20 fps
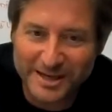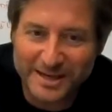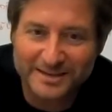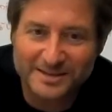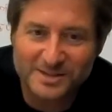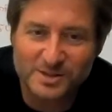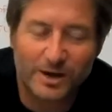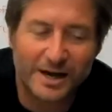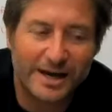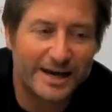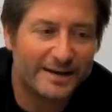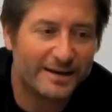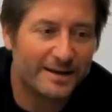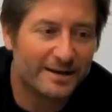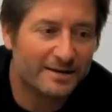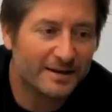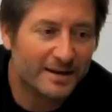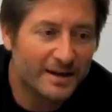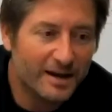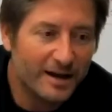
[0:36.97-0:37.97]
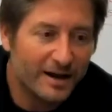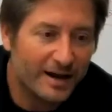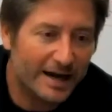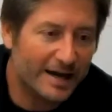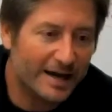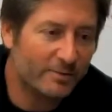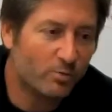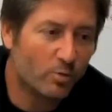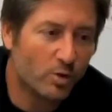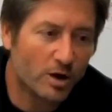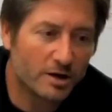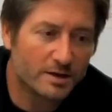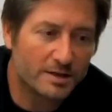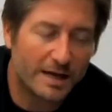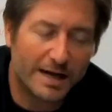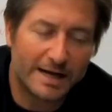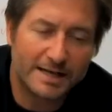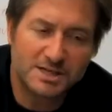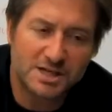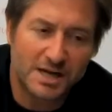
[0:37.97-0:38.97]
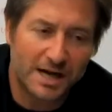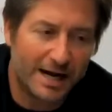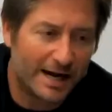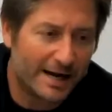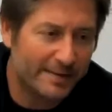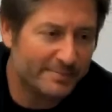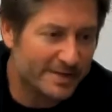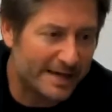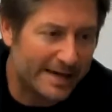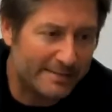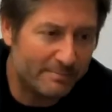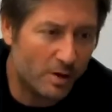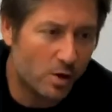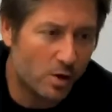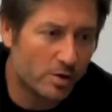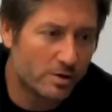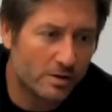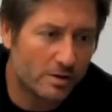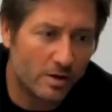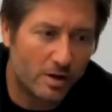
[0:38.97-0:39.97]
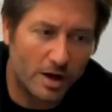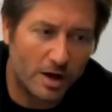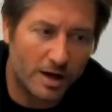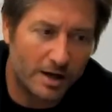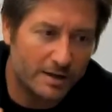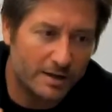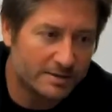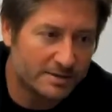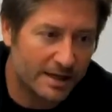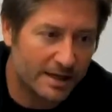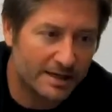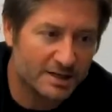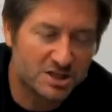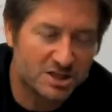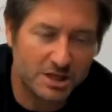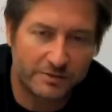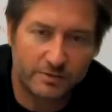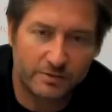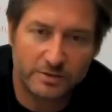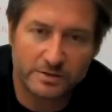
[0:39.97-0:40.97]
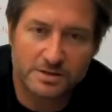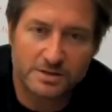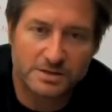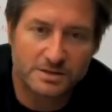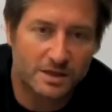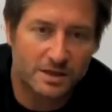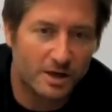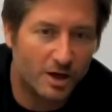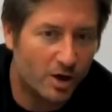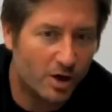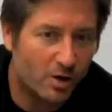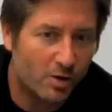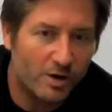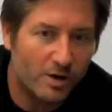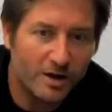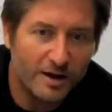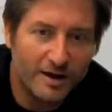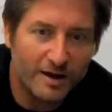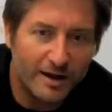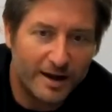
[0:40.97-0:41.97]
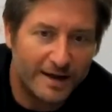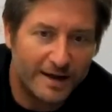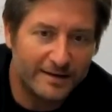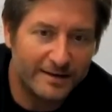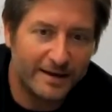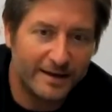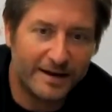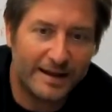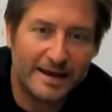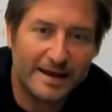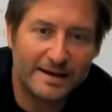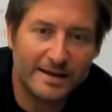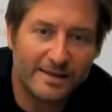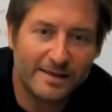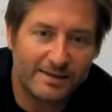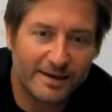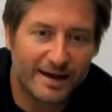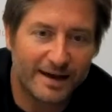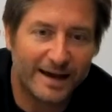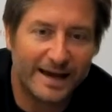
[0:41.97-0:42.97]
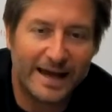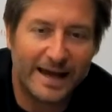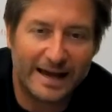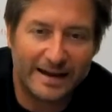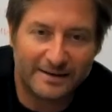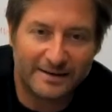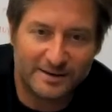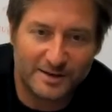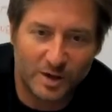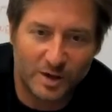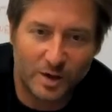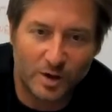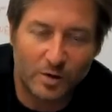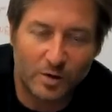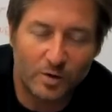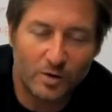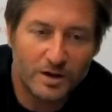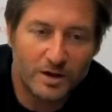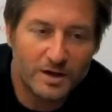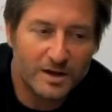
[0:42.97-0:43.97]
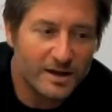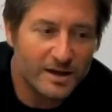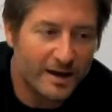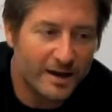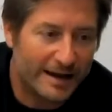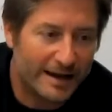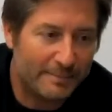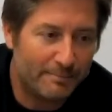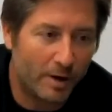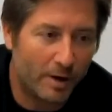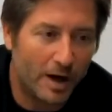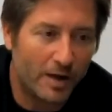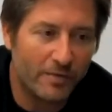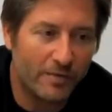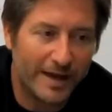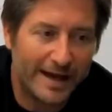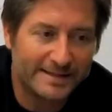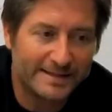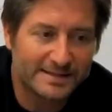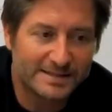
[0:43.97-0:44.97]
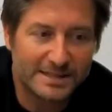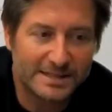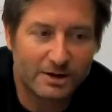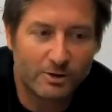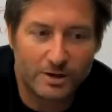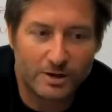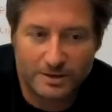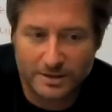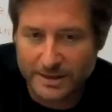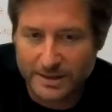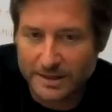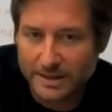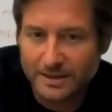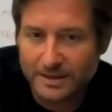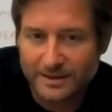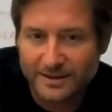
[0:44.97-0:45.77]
so I worked odd jobs, I mowed lawns, I shoveled snow, I did anything I had to do, and I bought that secretly